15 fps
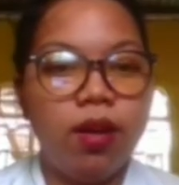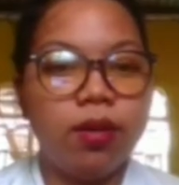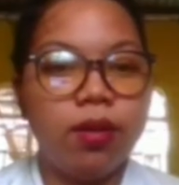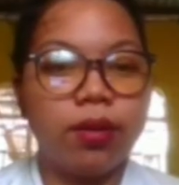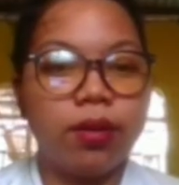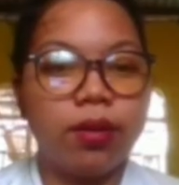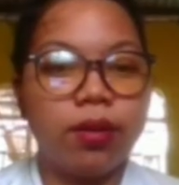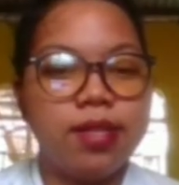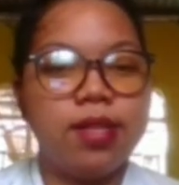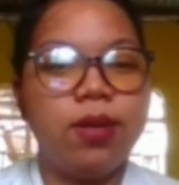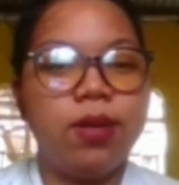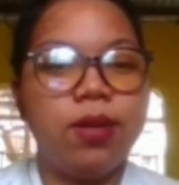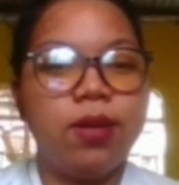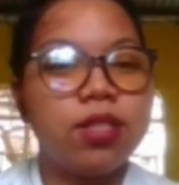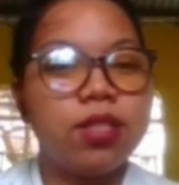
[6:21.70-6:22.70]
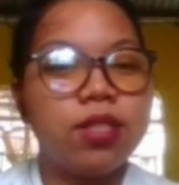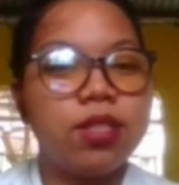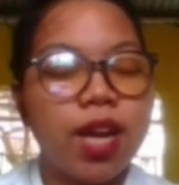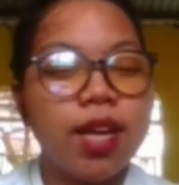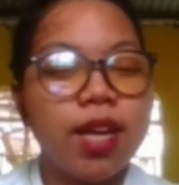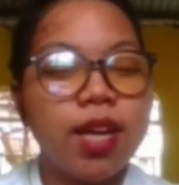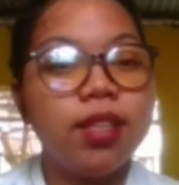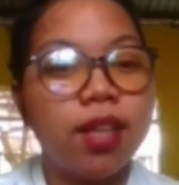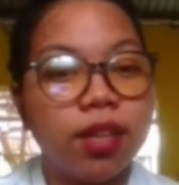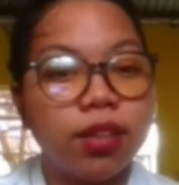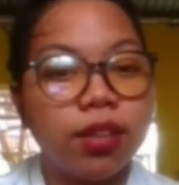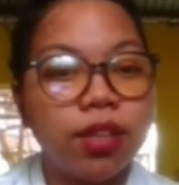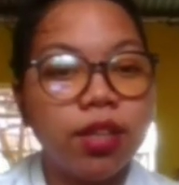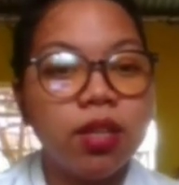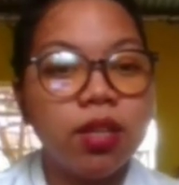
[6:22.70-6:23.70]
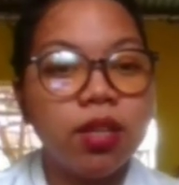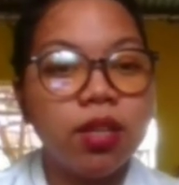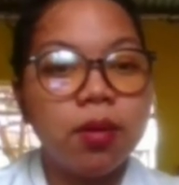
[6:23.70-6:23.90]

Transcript: Okay, so let's try another,